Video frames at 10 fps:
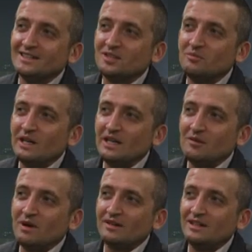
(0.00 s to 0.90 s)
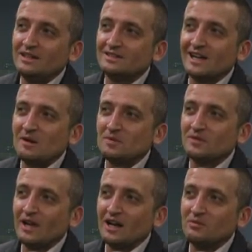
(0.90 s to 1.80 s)
to me about these types
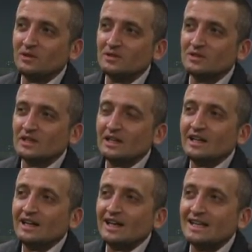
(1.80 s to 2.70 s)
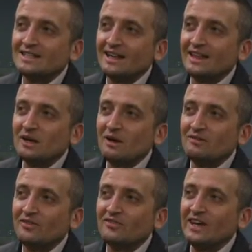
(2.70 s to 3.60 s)
of animals is that they don't have
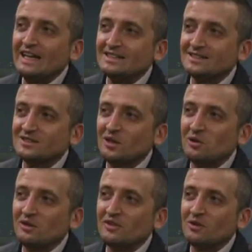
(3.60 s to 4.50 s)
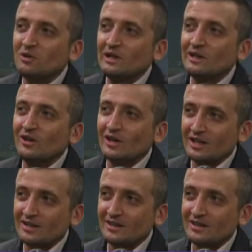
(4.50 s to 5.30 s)
a face, so you don't even know where to look.